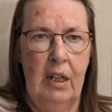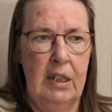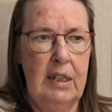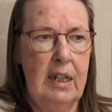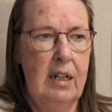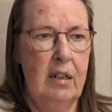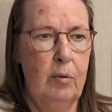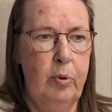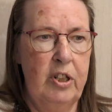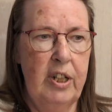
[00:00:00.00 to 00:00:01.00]
Is
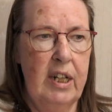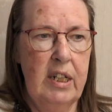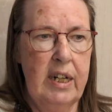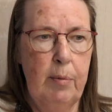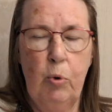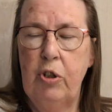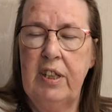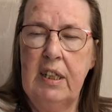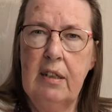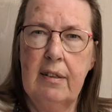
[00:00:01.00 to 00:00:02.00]
that when you get your
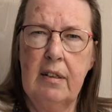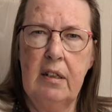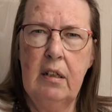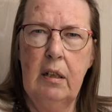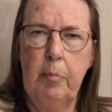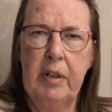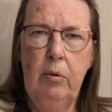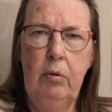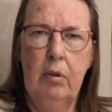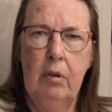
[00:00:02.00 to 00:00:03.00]
MOT, it's a yearly
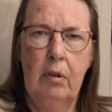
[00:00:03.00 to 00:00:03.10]
bill?